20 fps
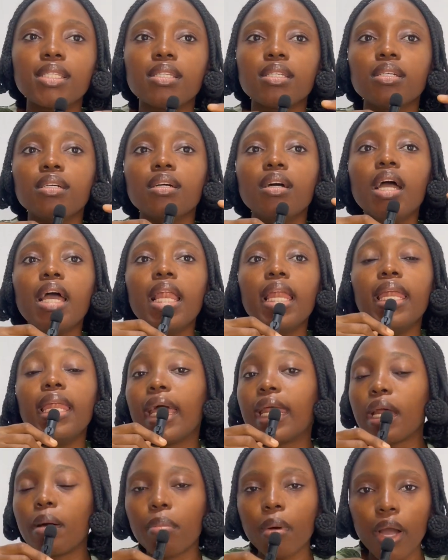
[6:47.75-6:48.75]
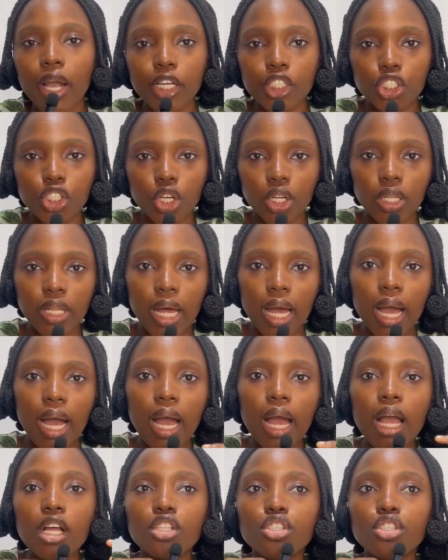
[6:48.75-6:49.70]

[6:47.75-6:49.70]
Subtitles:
to learn about each other,